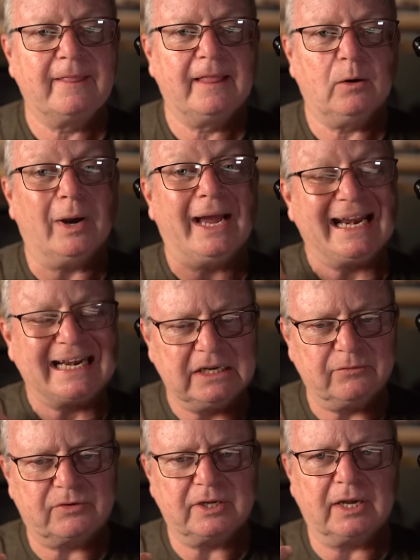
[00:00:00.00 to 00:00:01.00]
or had
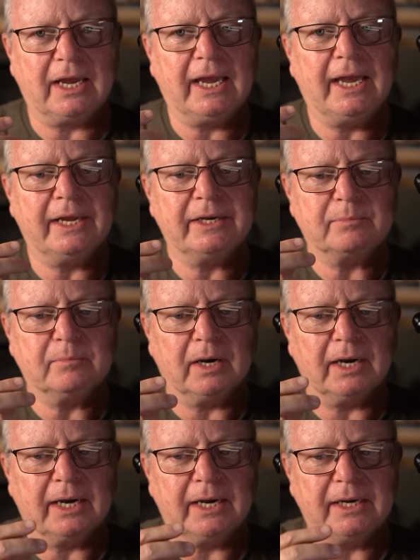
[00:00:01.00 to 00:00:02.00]
lived here, and
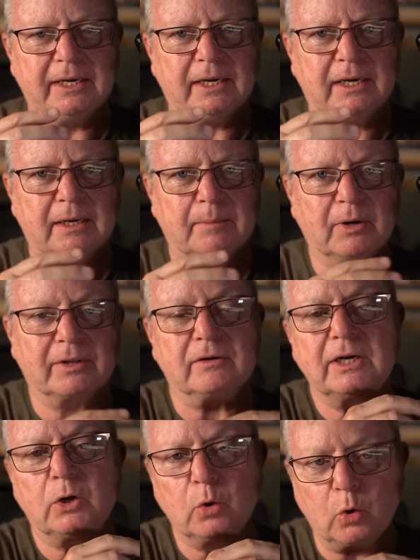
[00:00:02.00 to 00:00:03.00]
my uh,
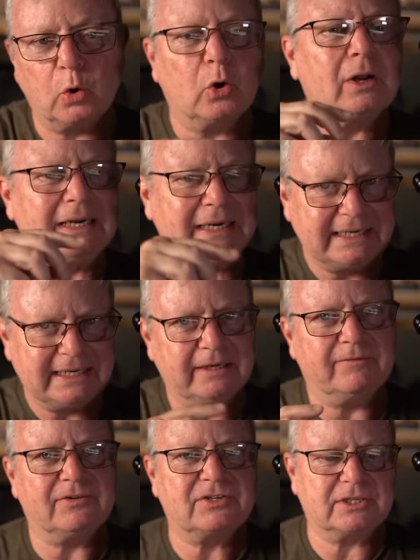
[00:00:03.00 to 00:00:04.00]
brother-in-law
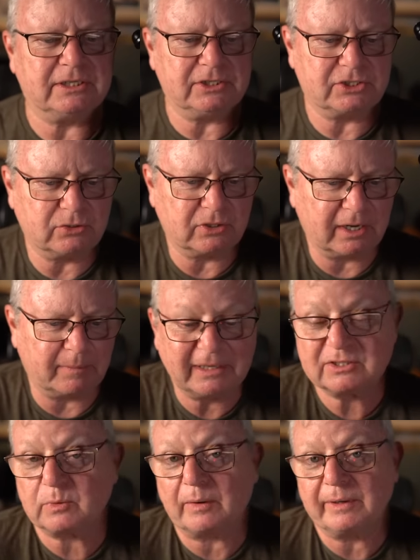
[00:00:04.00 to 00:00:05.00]
lives in Joondalup.
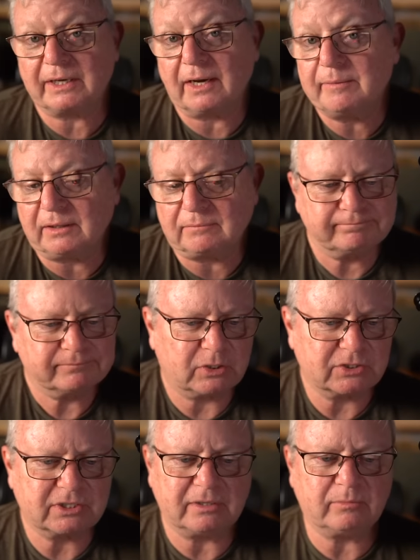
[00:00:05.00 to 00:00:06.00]
That's why we came here,
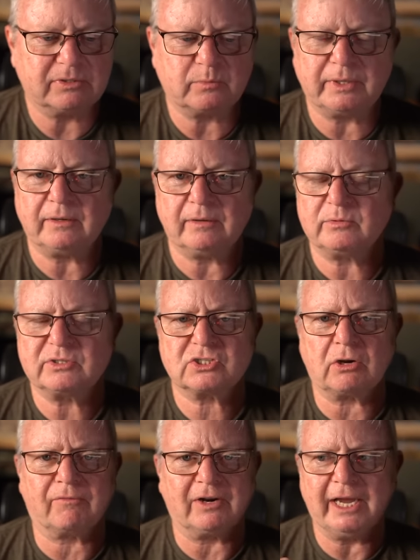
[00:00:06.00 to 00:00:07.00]
because it was we it was a
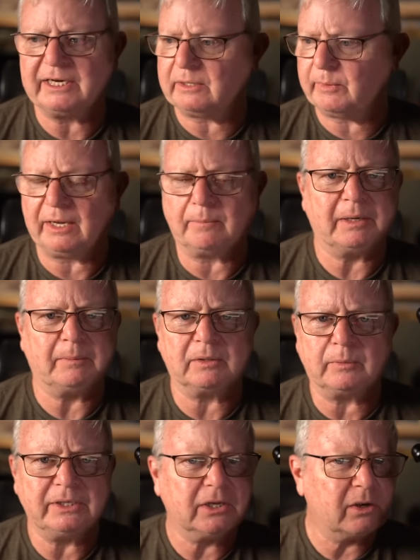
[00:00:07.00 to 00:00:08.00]
soft landing. We had people that
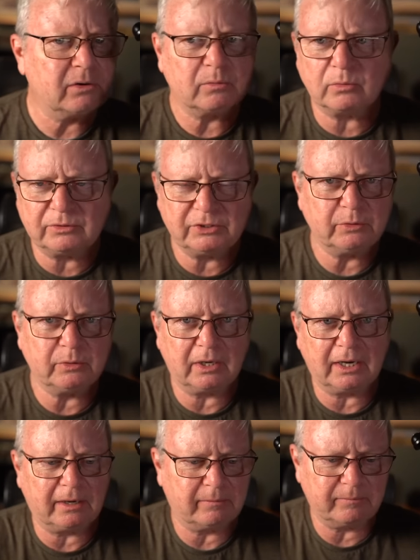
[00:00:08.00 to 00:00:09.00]
we know or knew
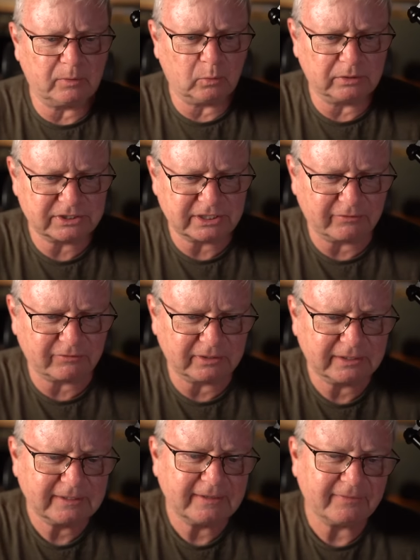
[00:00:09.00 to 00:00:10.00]
all the stuff, and
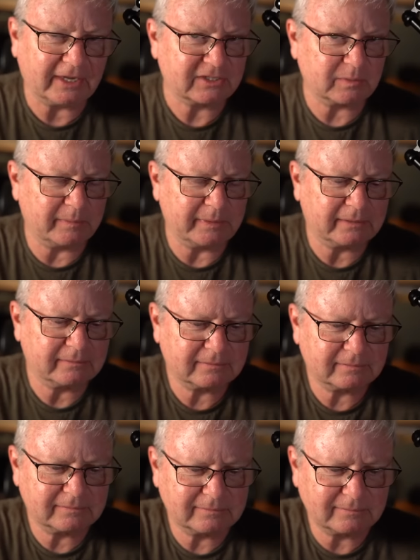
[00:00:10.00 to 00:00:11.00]
that's why we
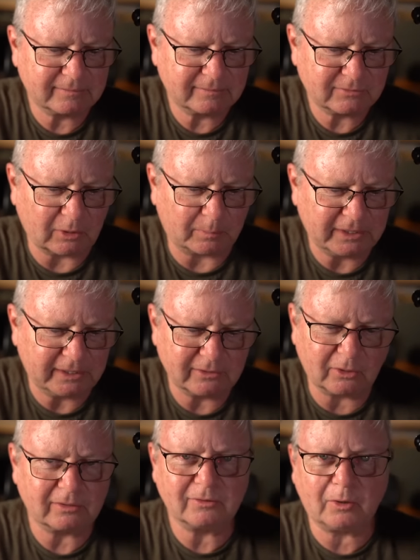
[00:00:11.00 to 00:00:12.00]
stopped here.
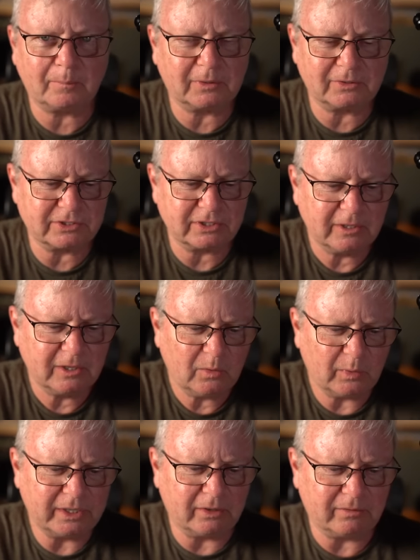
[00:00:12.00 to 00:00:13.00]
Not not because
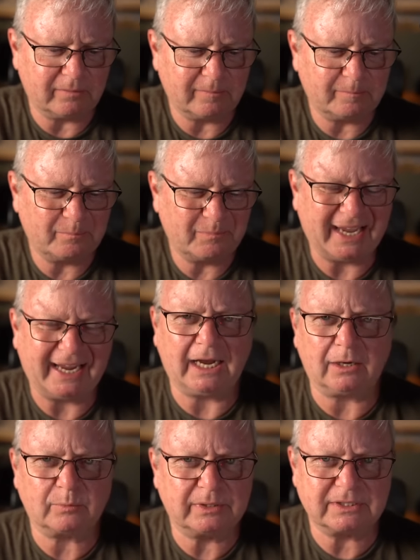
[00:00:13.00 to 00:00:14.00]
we don't hang
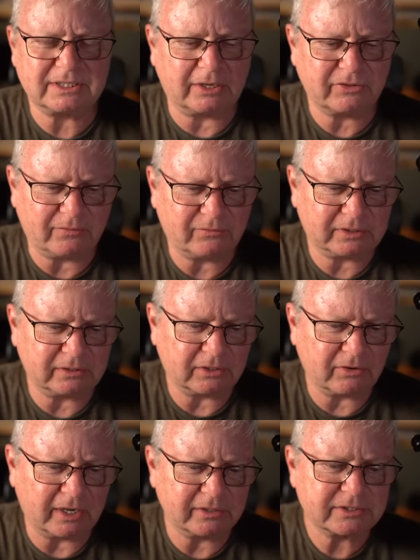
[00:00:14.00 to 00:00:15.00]
out with the South African
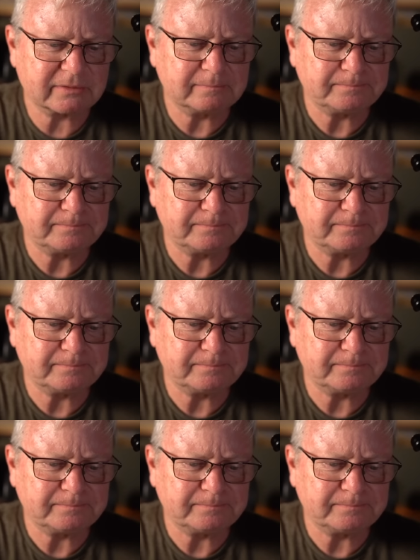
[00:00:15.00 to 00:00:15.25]
crowds.